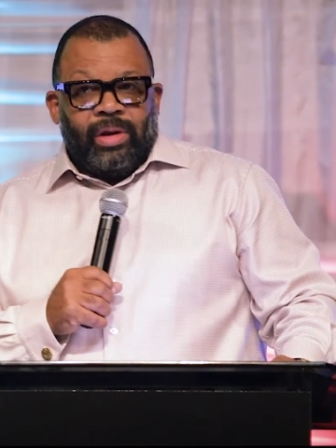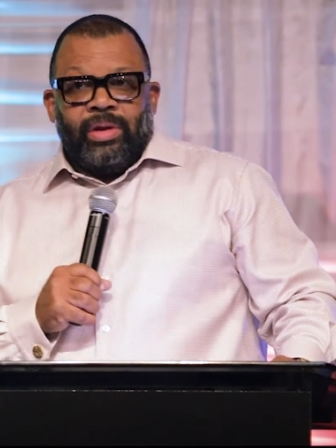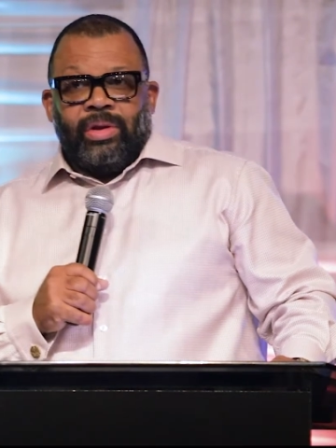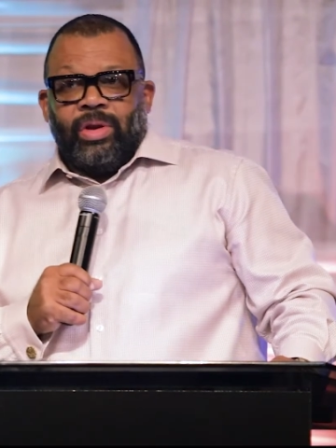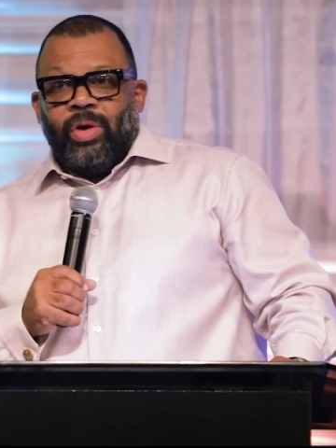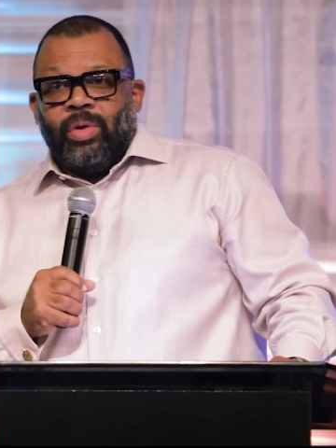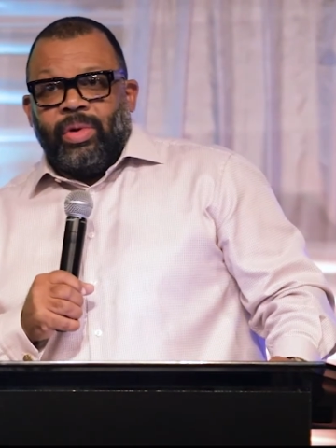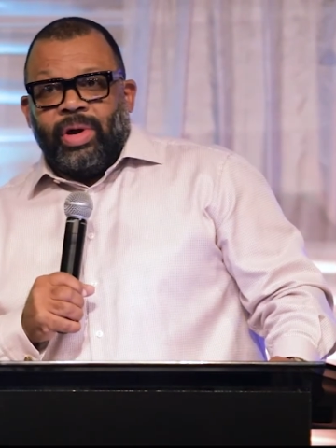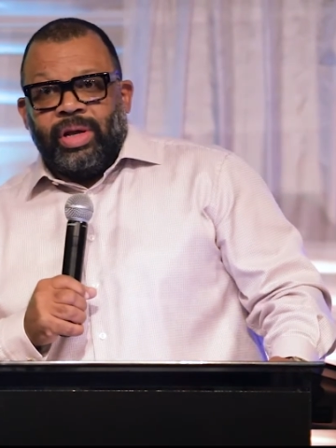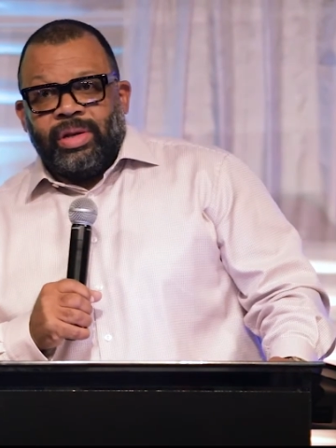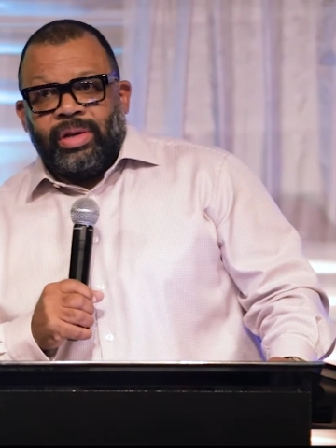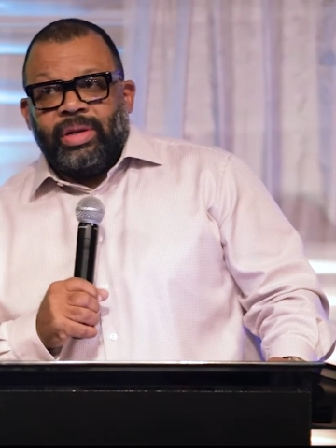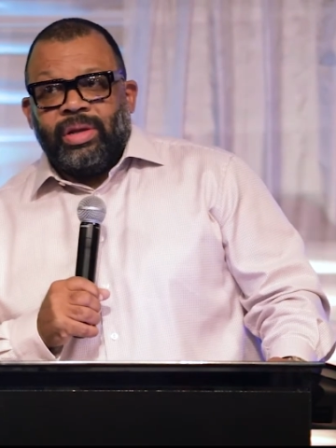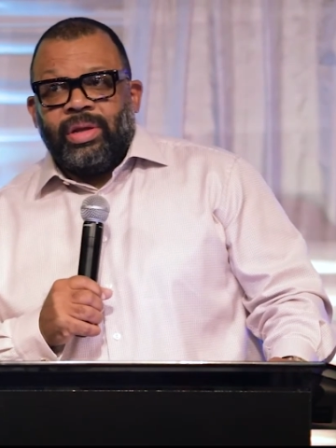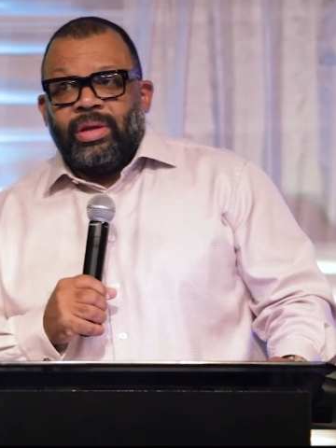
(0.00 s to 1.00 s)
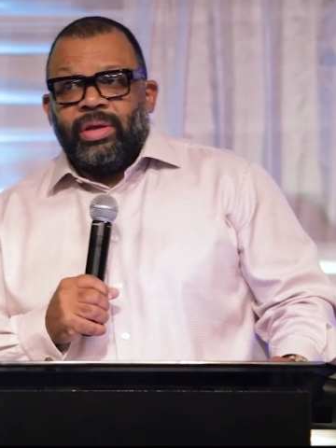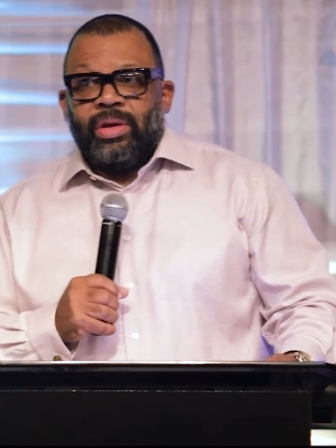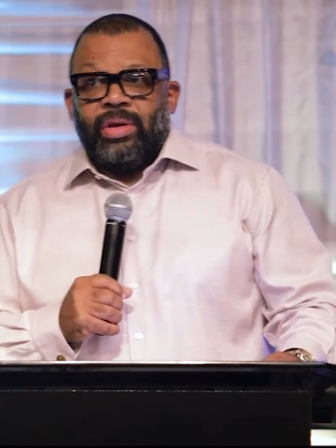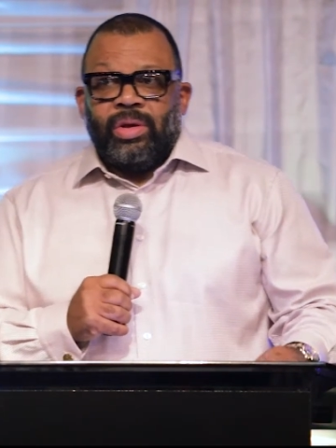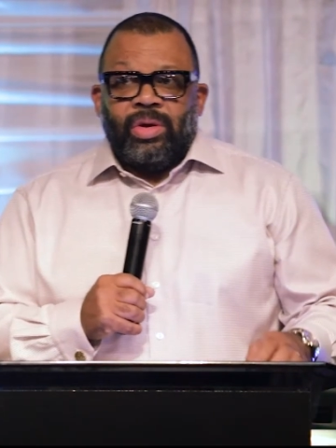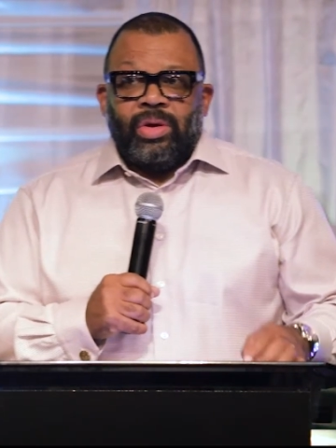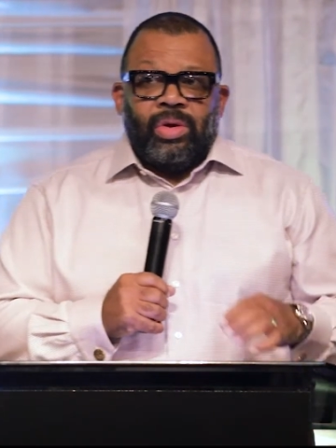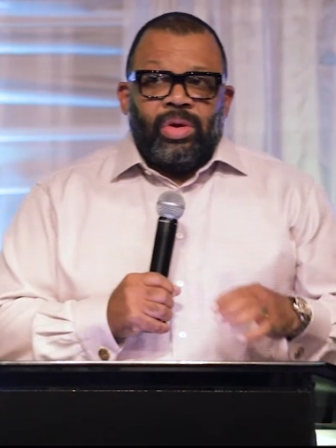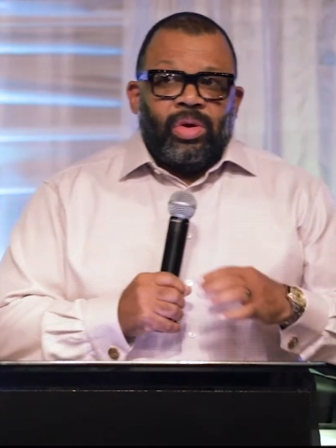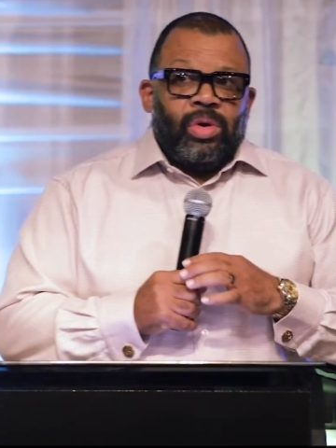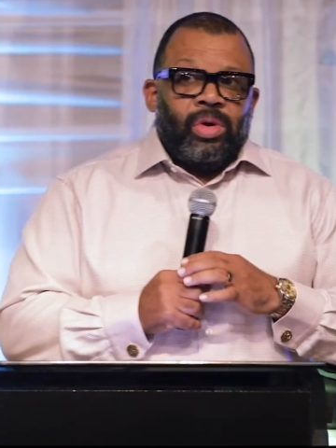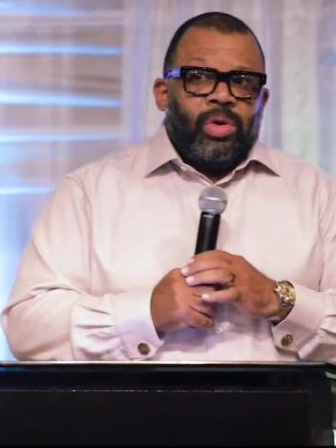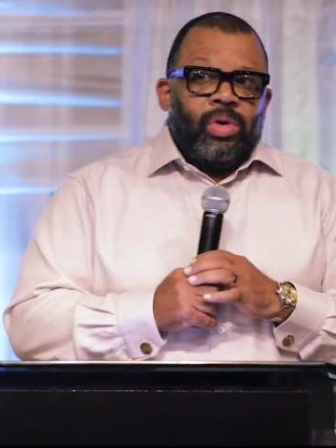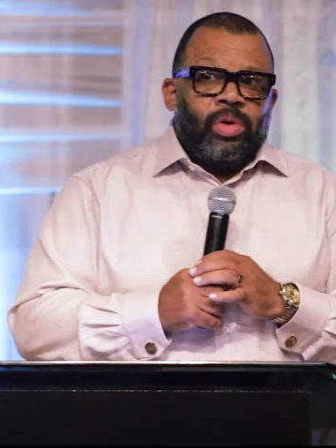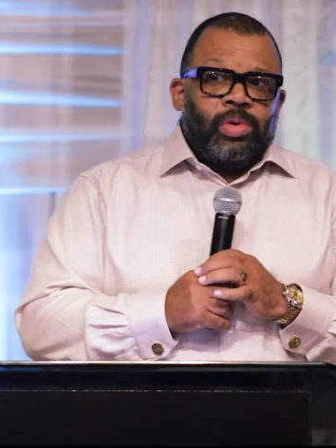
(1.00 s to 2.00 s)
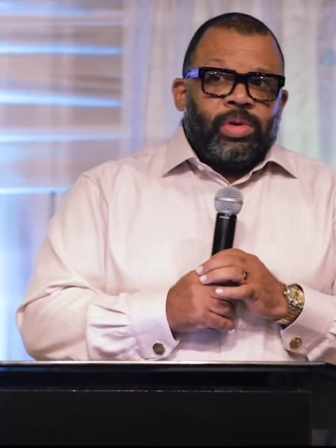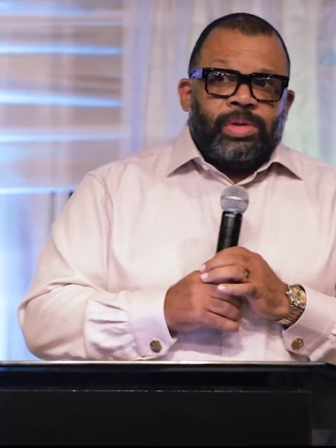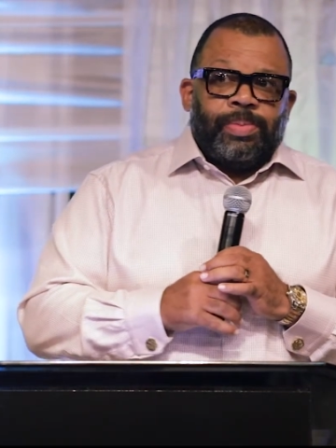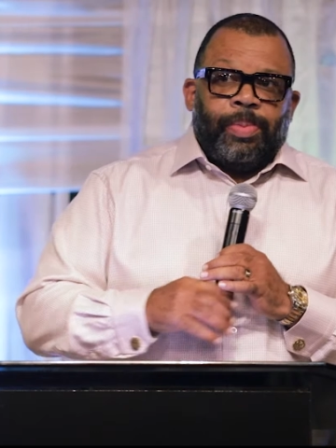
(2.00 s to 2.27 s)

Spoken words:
No one who was